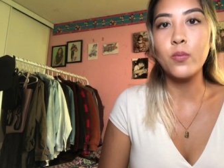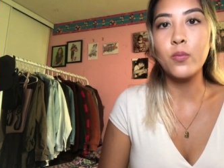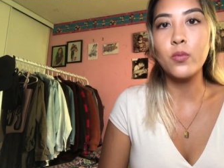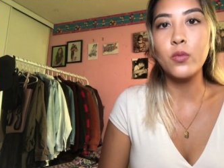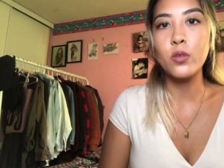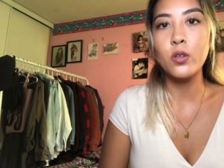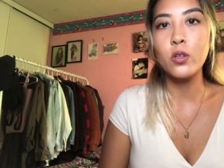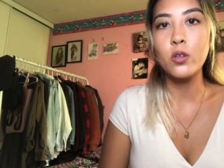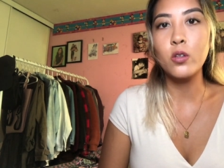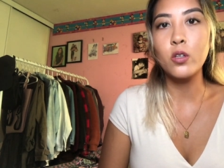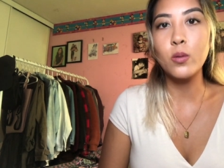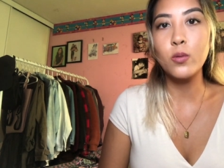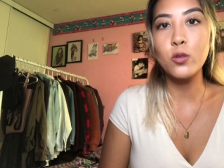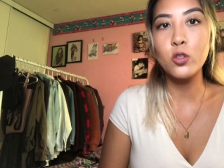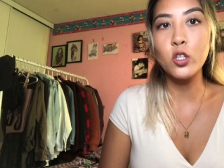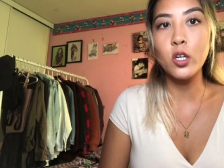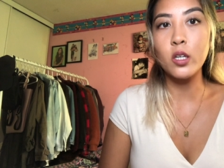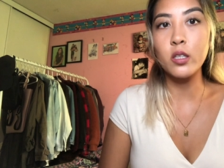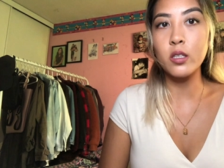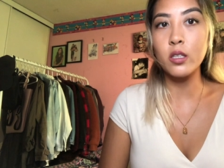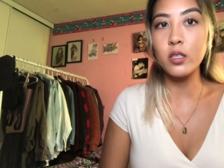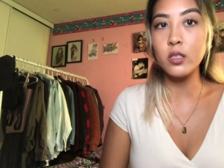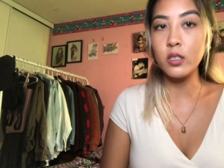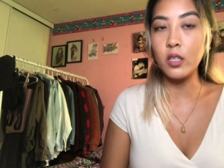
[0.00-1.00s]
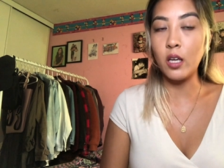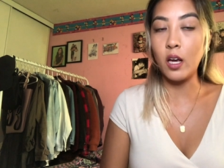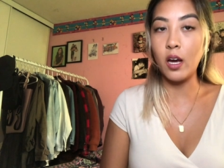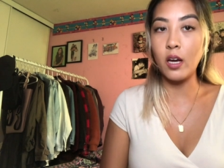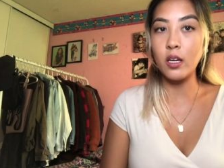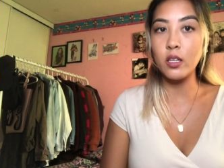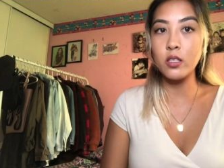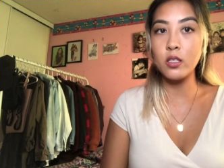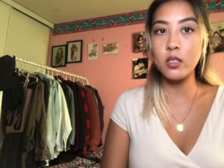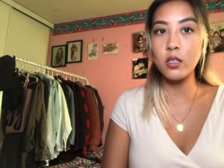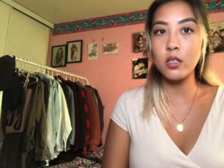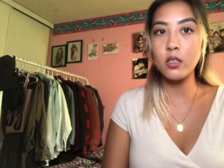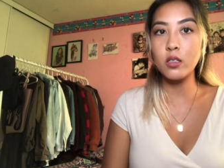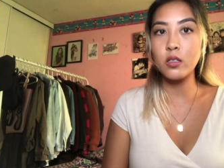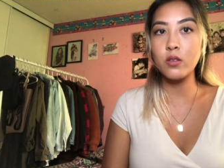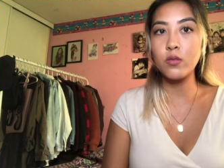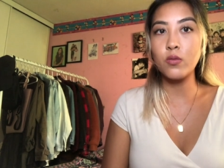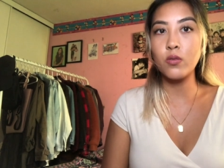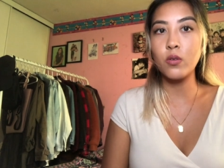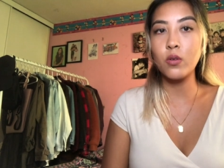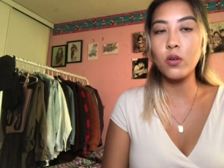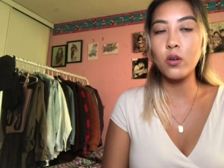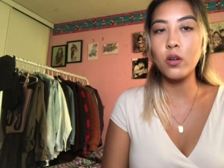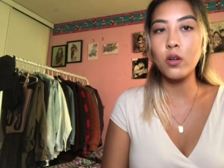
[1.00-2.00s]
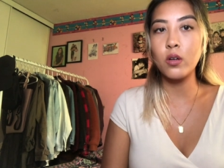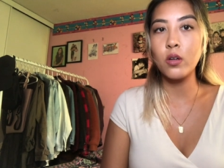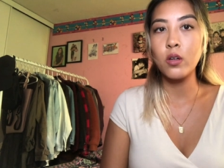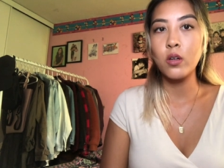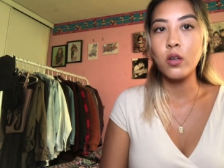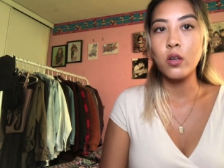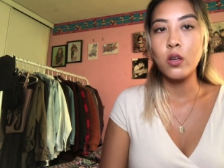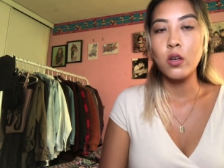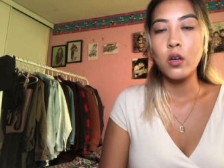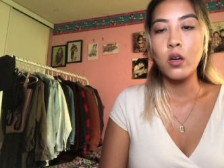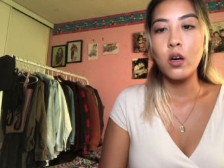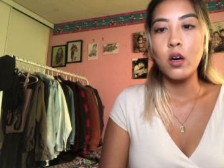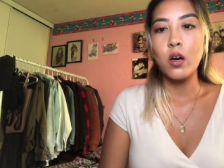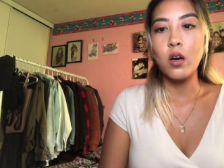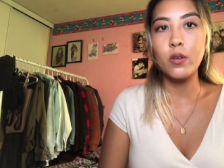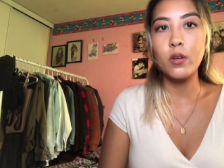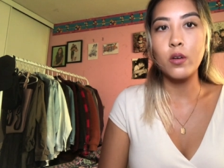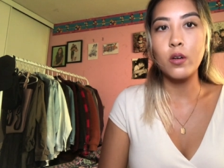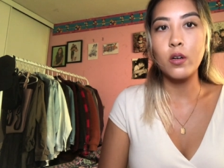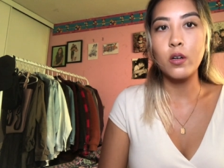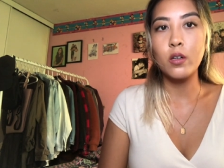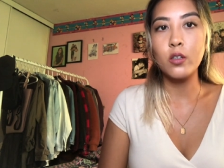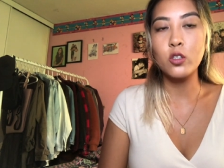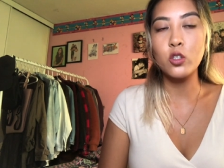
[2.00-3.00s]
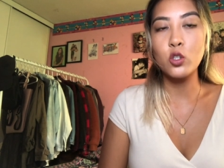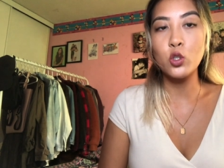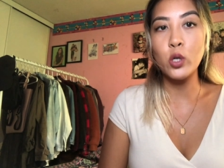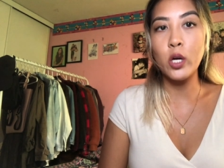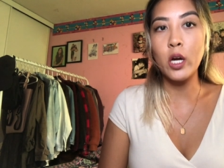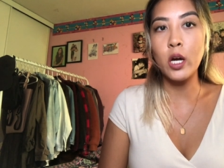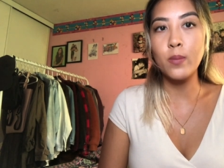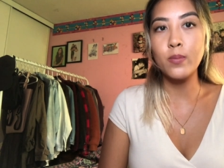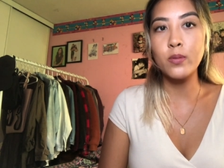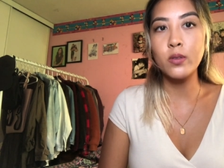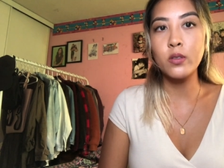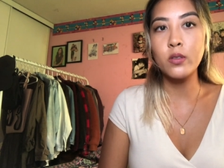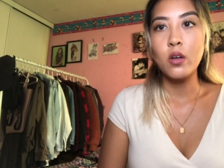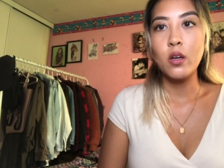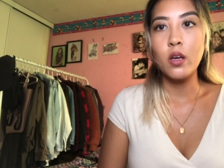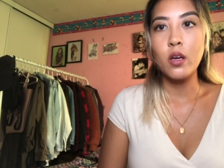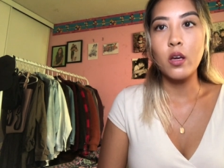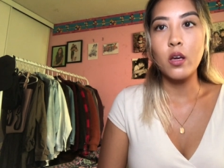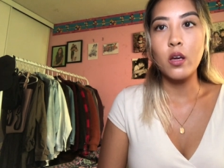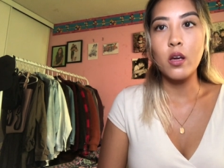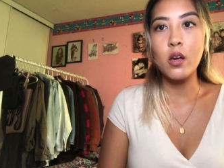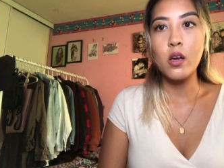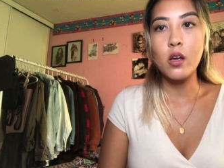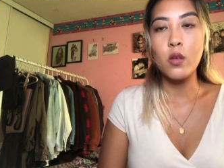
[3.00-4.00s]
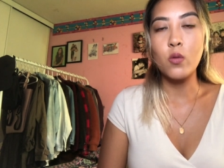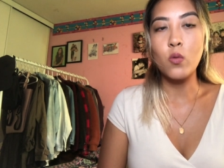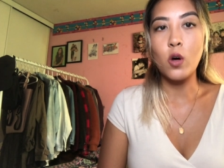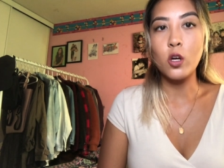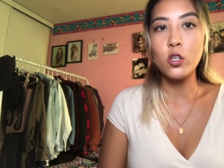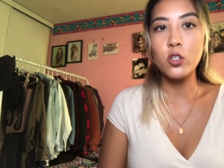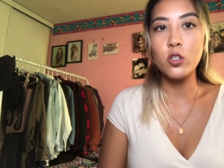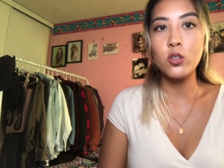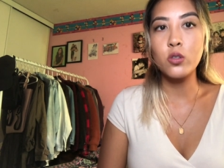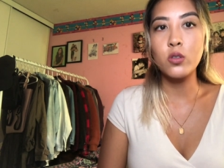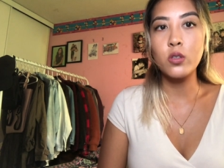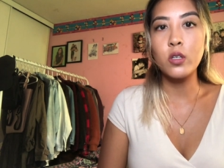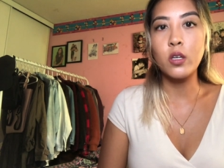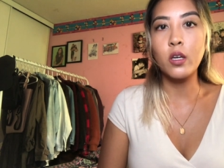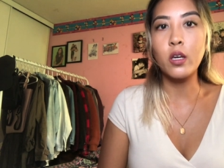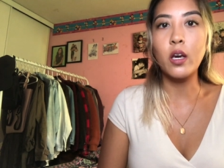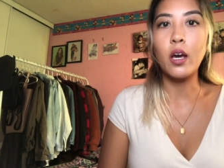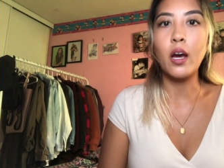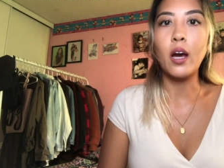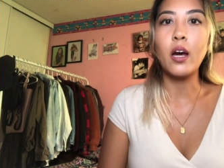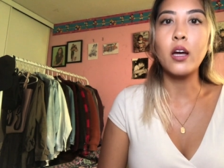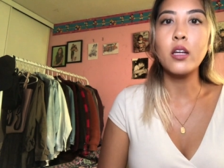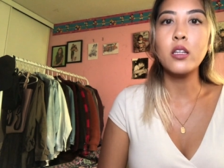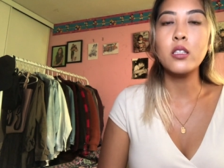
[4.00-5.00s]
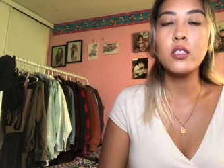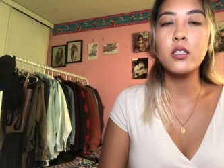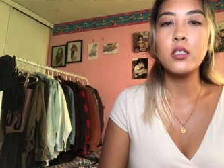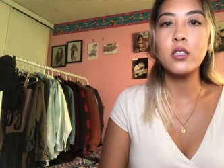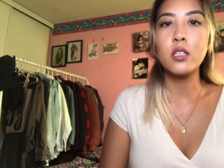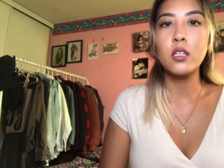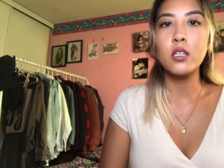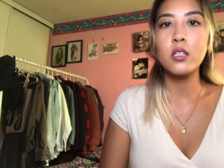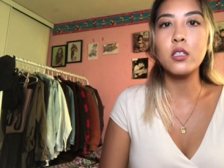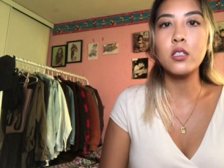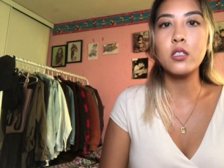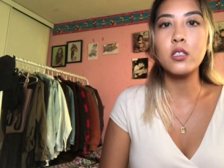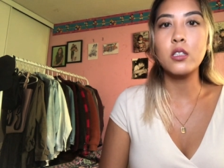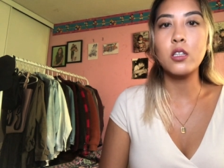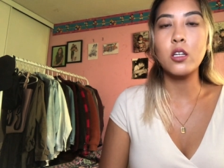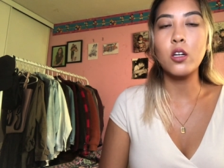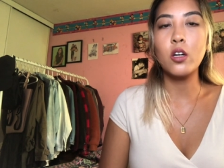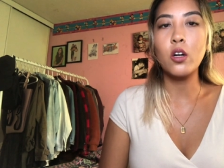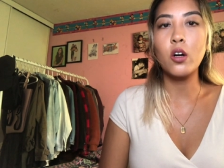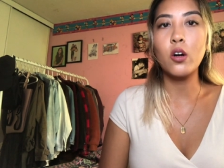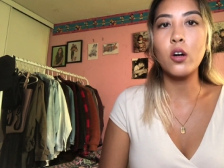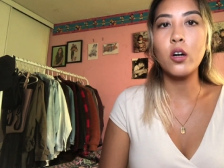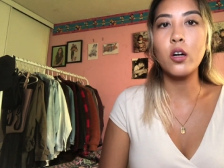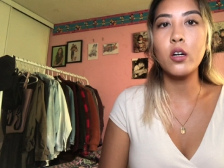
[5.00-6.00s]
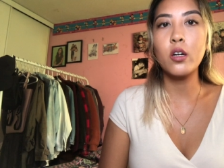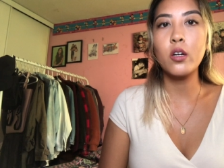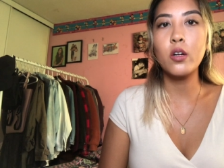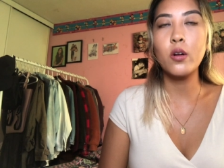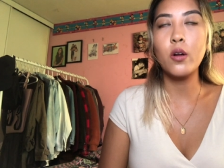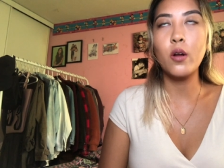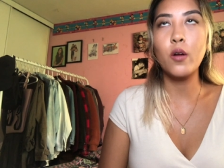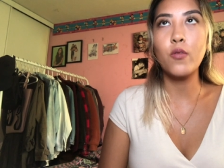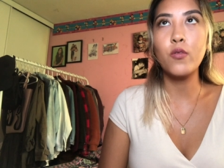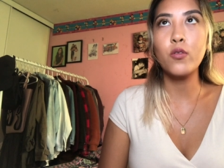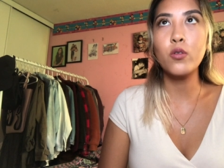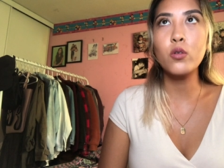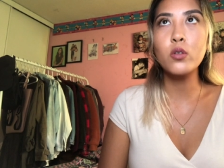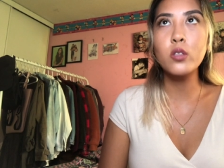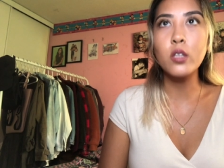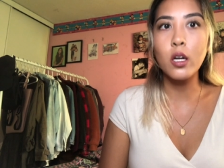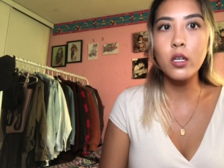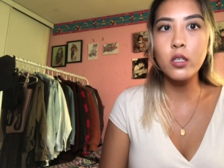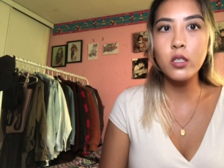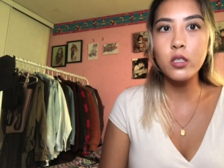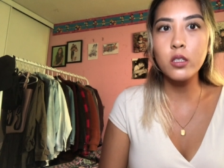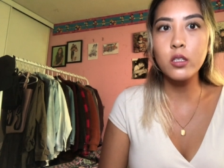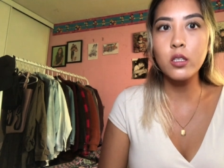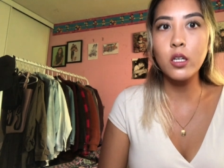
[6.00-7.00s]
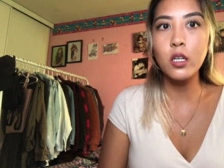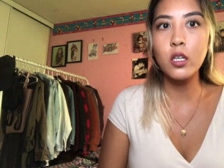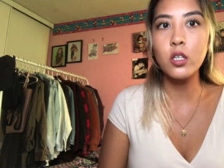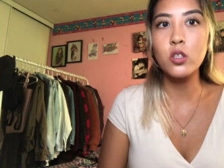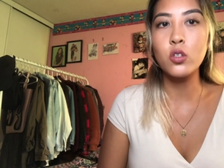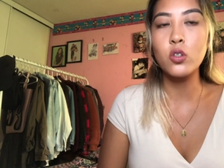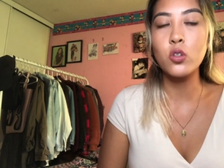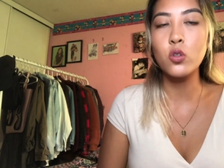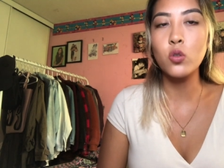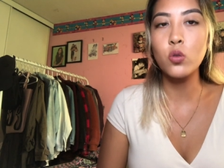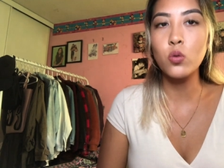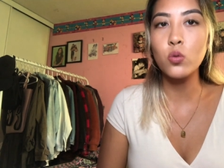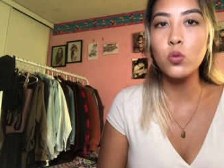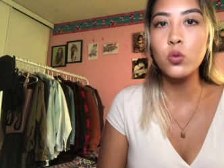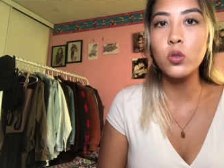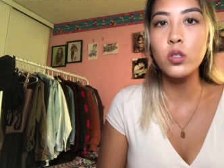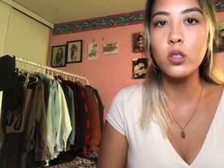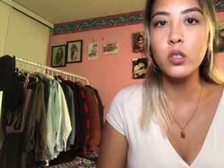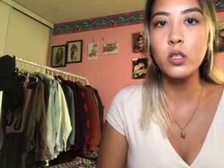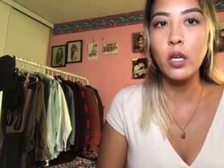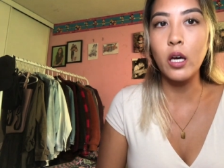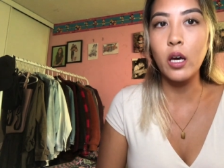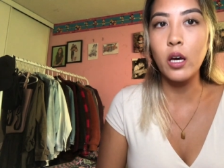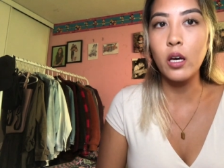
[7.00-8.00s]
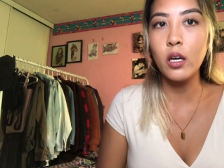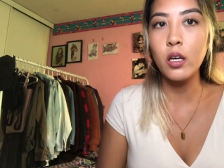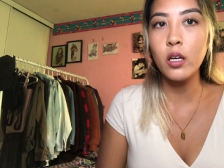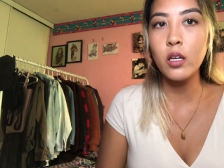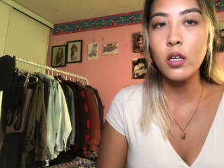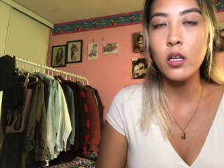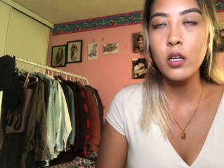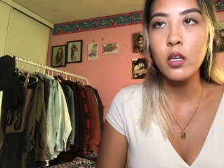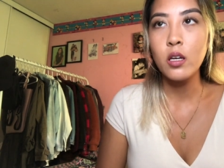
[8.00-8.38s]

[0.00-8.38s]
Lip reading: you double check the sizings for the straps and watches you get, since there are a few sizes they do sell.